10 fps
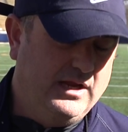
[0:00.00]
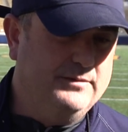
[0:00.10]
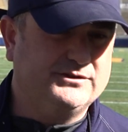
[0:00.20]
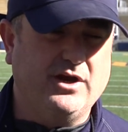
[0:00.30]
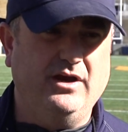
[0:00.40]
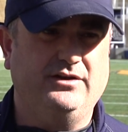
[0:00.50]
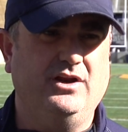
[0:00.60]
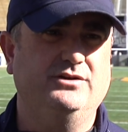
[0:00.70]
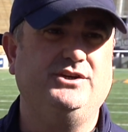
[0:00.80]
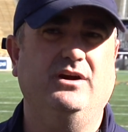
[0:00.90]
It was good. You
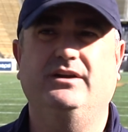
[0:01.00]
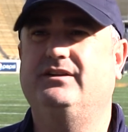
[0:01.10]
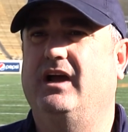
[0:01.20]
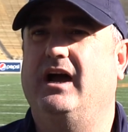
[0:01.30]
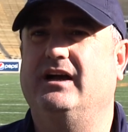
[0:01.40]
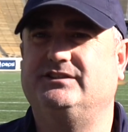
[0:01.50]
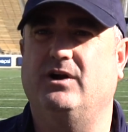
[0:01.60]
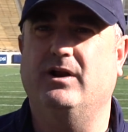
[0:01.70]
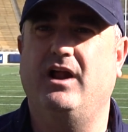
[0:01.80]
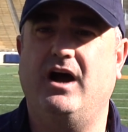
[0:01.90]
know, Jared
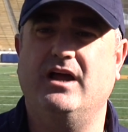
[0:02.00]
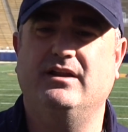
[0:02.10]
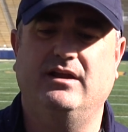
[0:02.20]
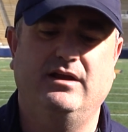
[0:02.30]
started hot.